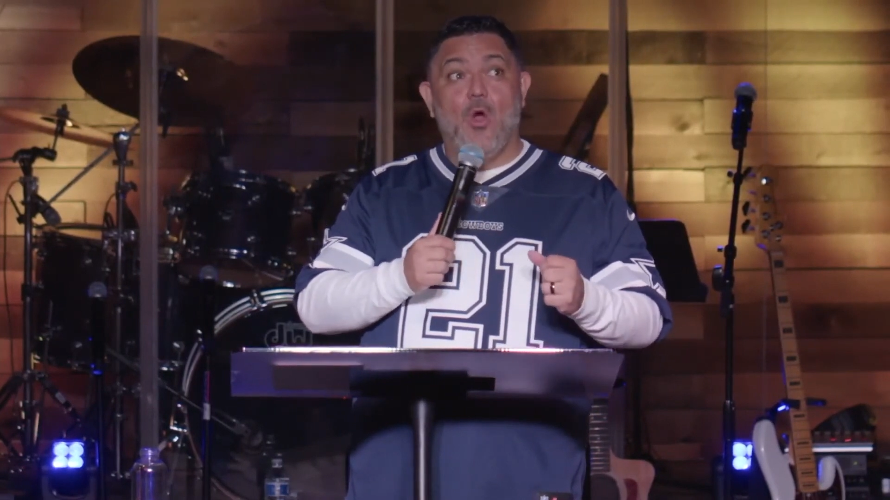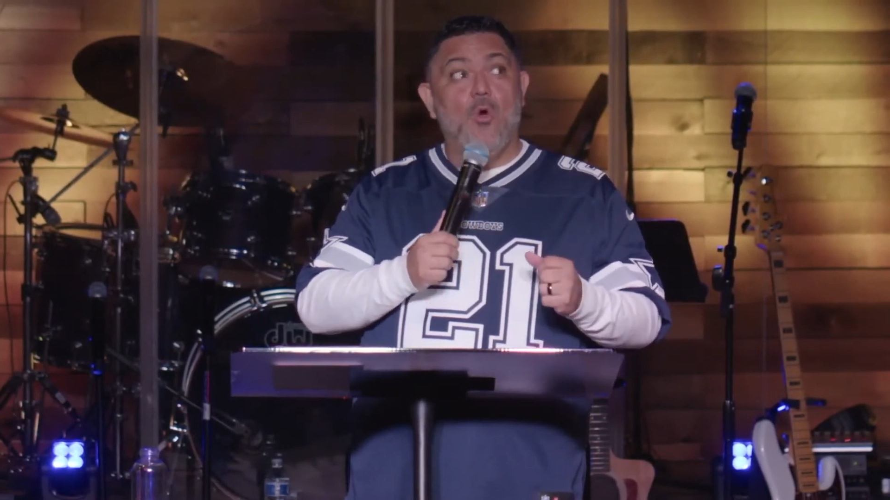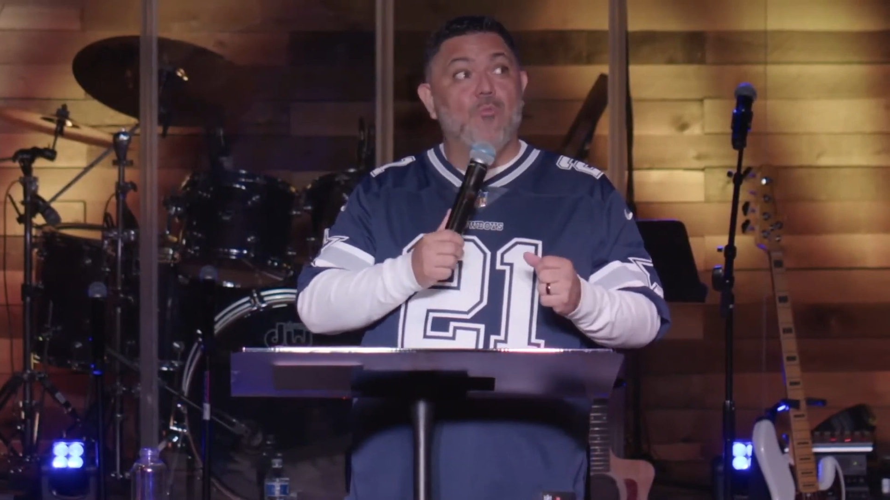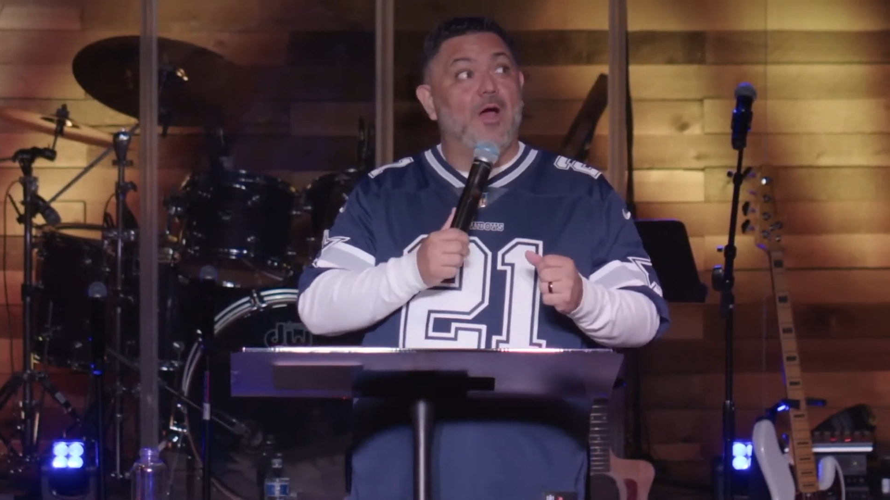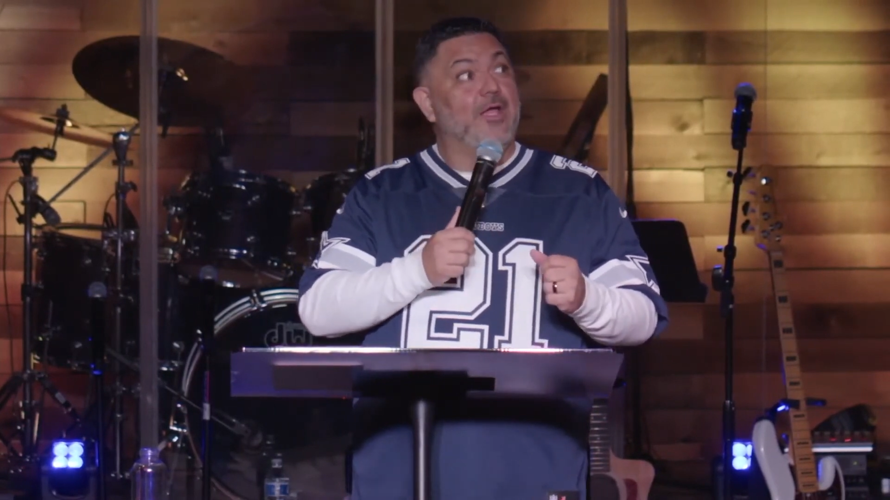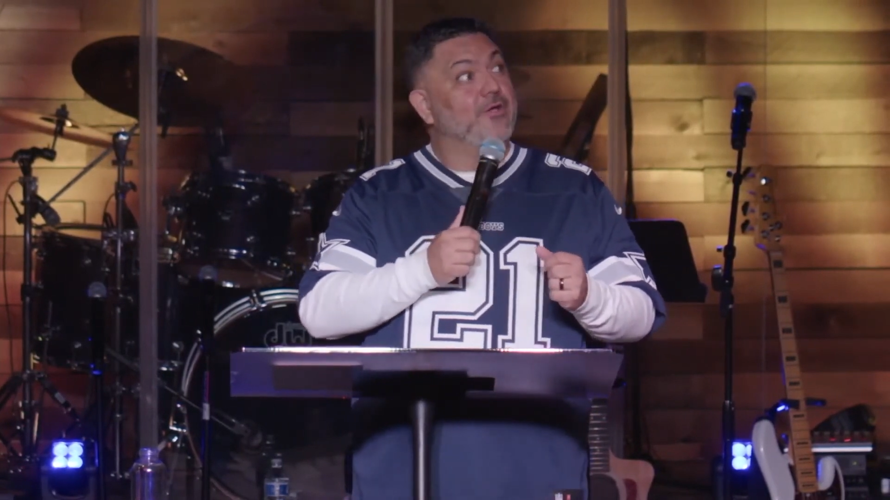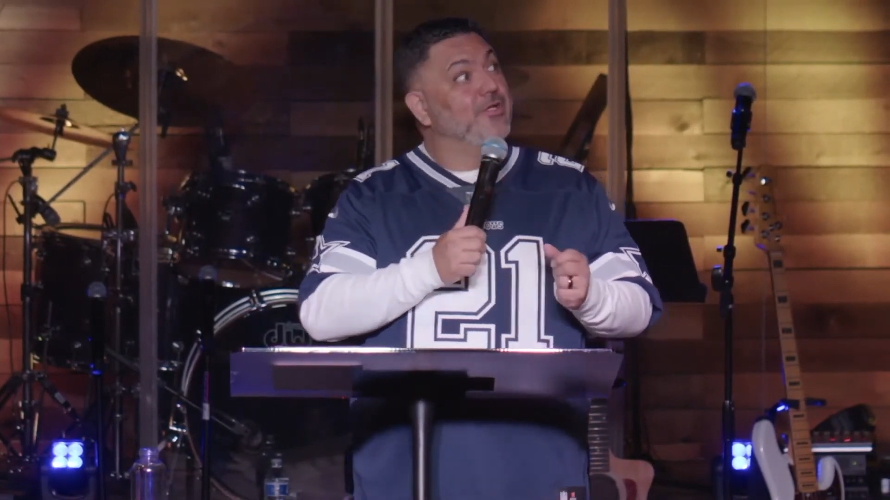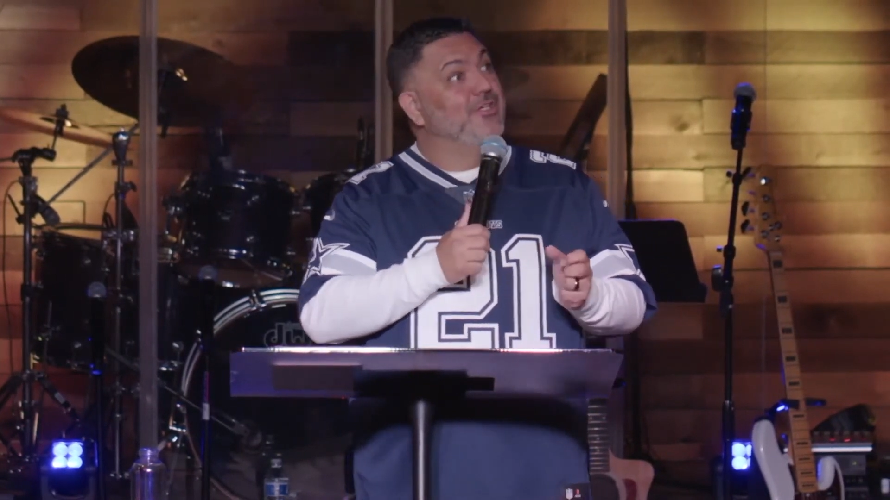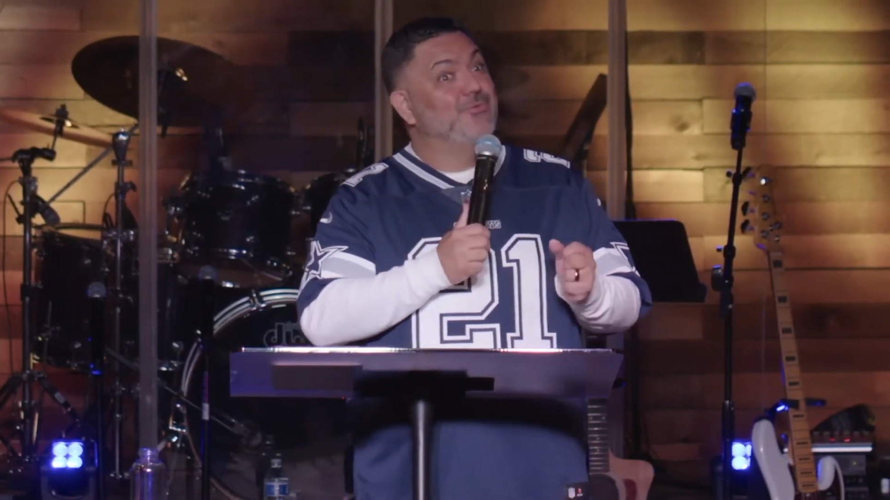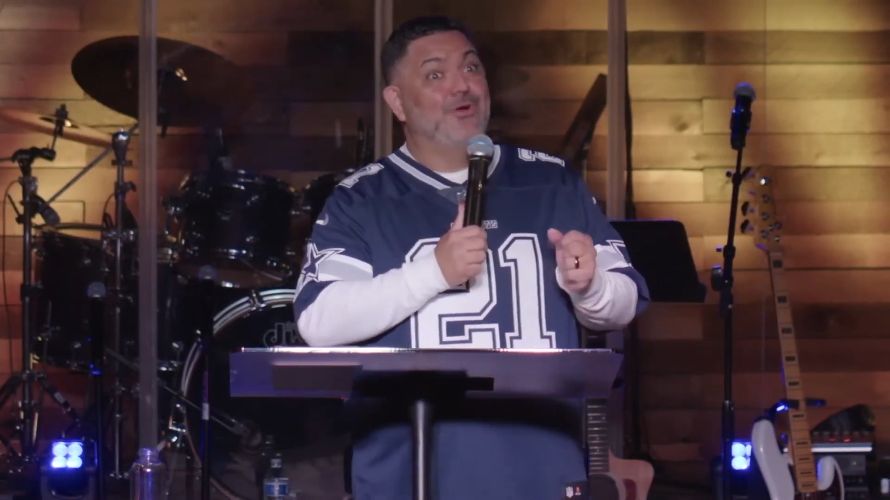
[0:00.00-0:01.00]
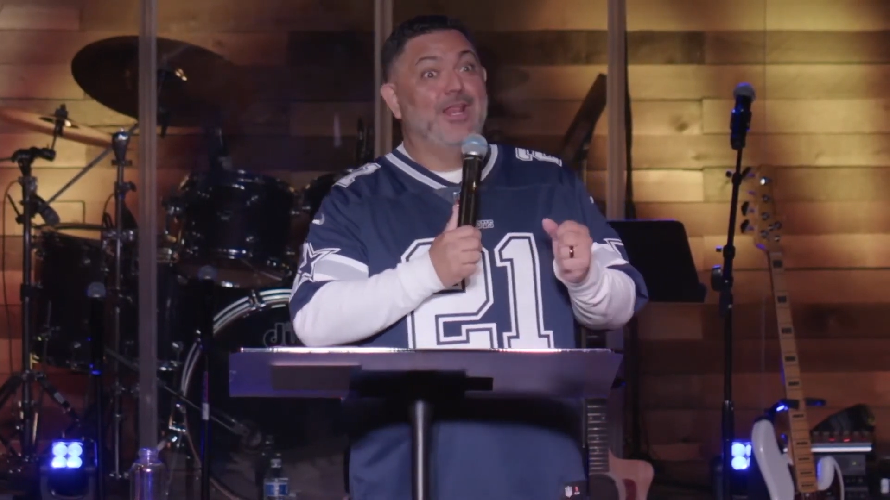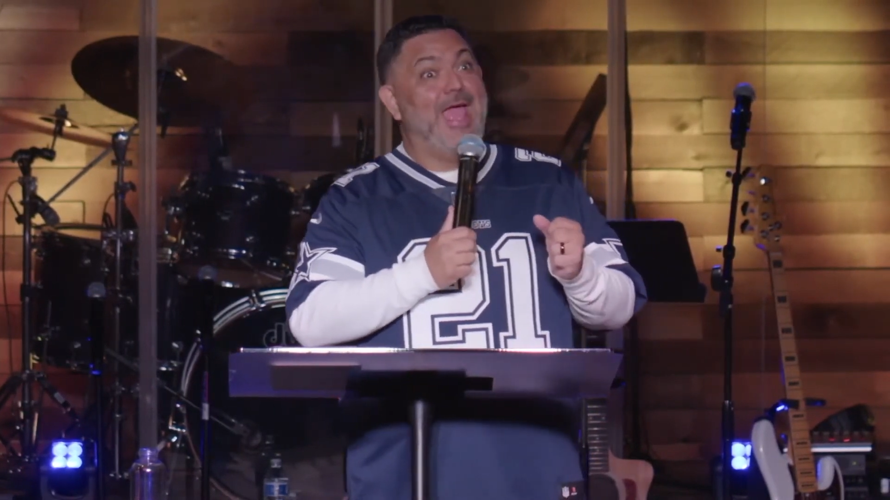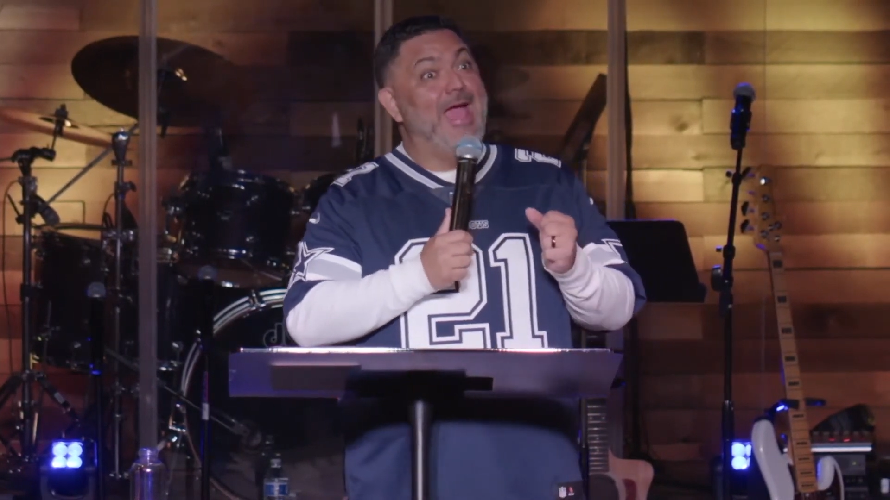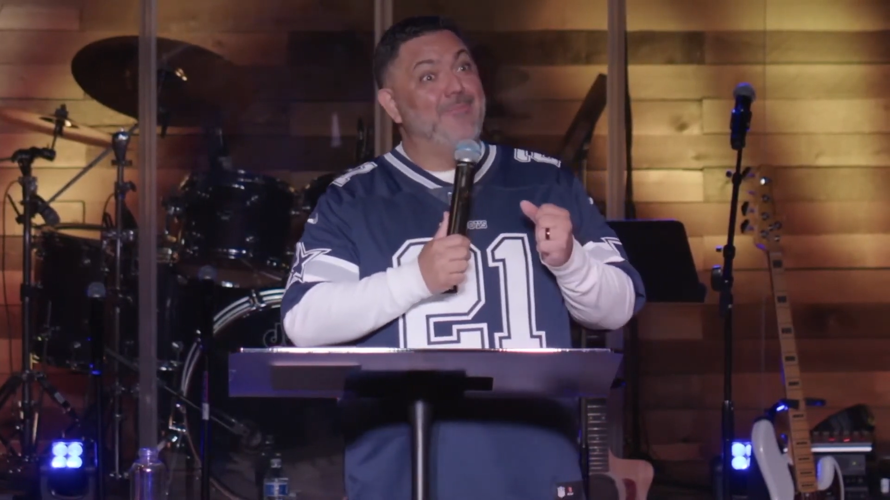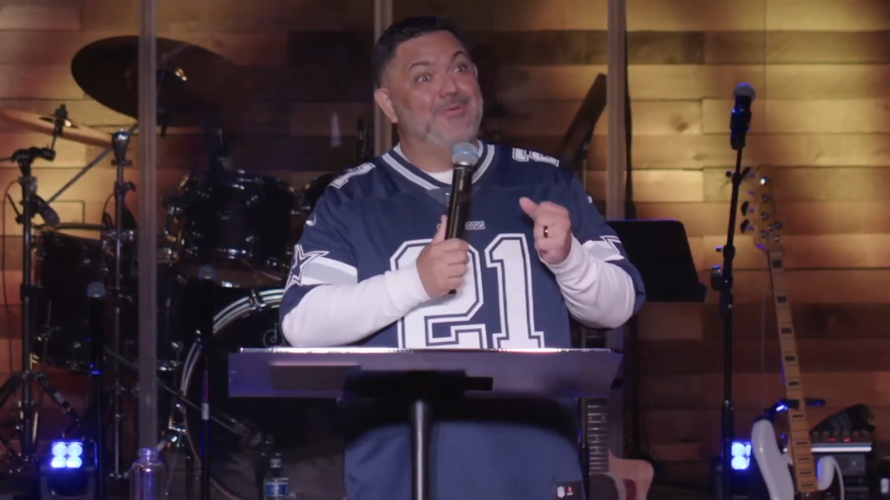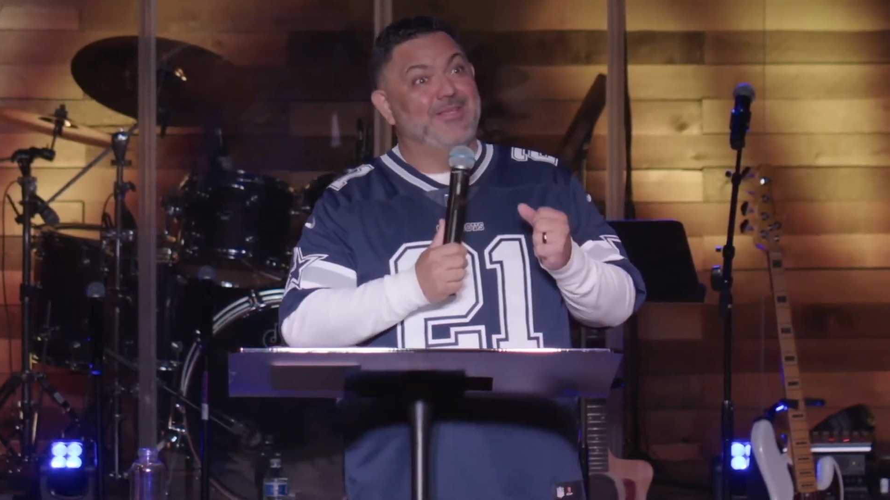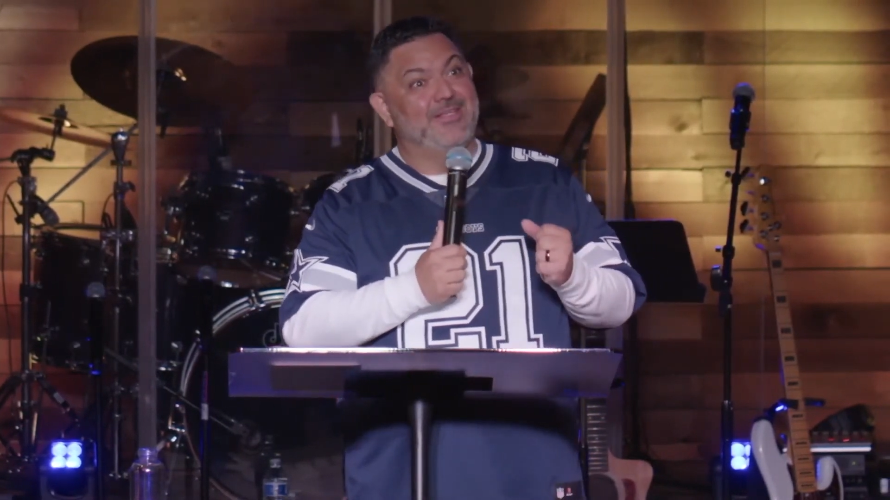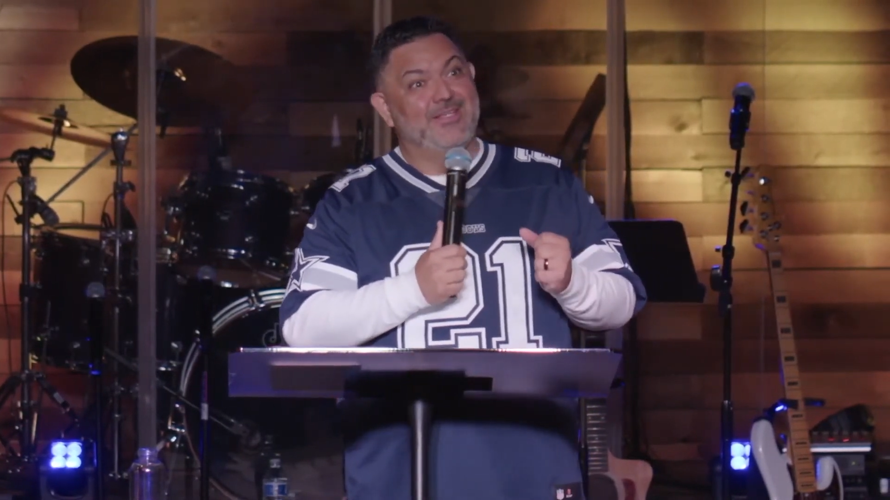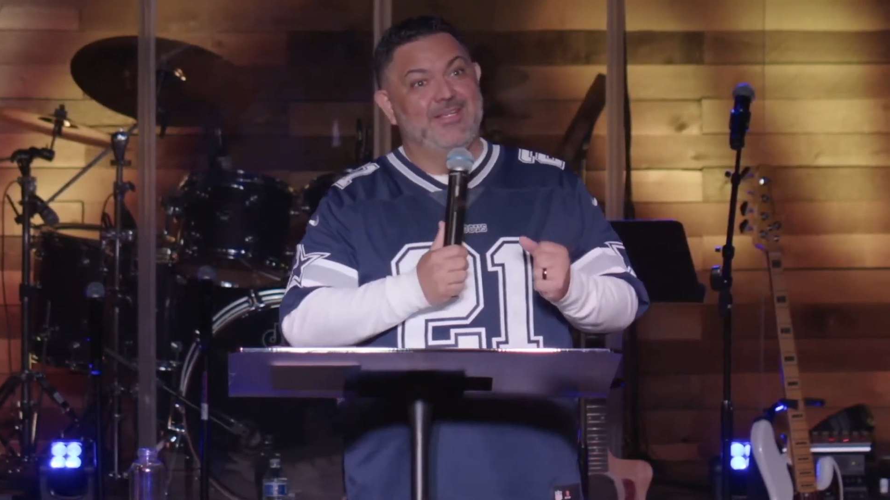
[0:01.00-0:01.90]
oh my goodness, what happened?